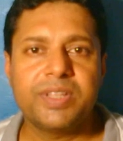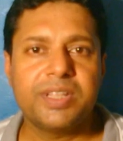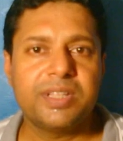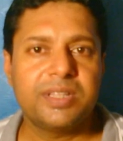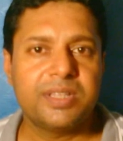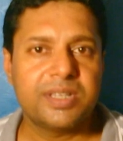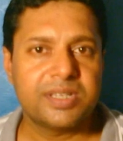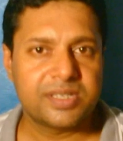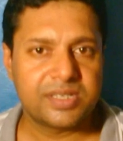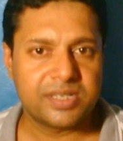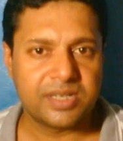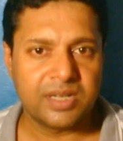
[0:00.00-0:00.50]

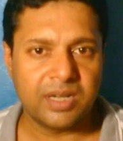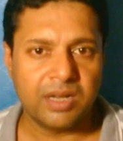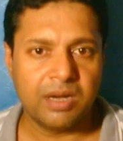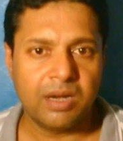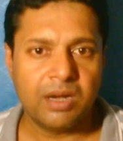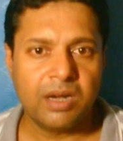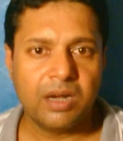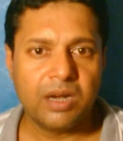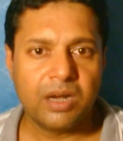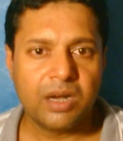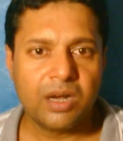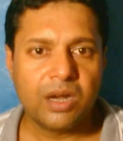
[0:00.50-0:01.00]
within the
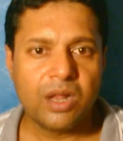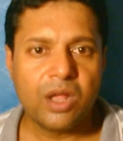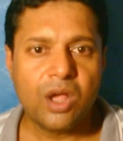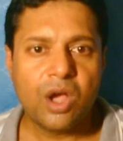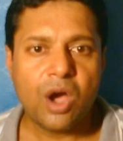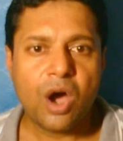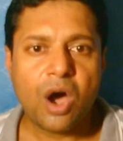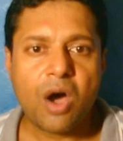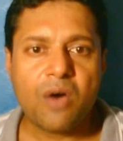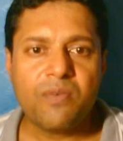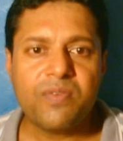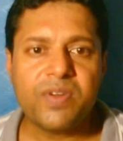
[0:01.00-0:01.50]
skull
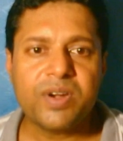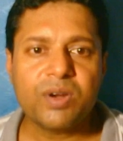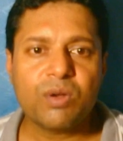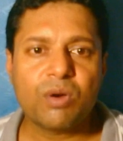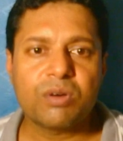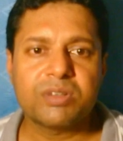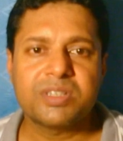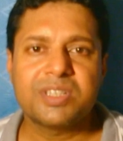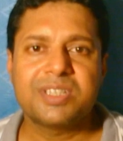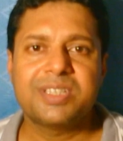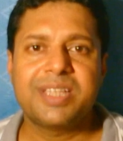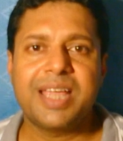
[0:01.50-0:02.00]
often
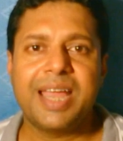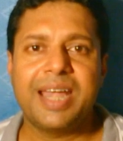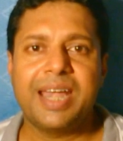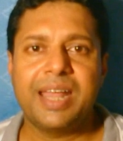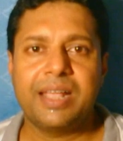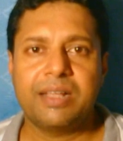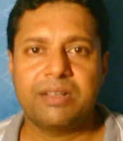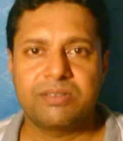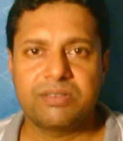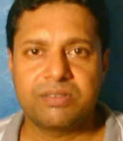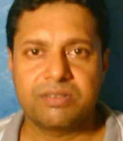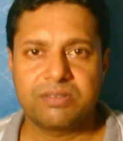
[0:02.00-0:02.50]
causes
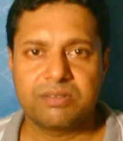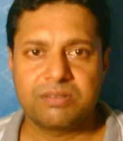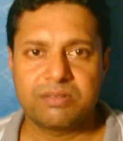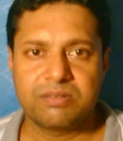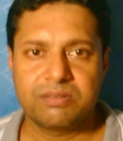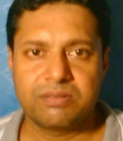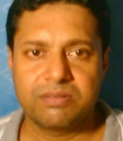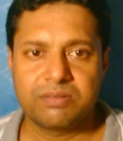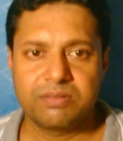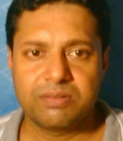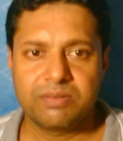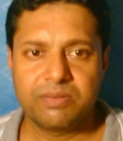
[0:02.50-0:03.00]

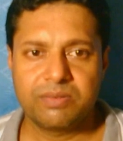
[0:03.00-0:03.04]
headaches,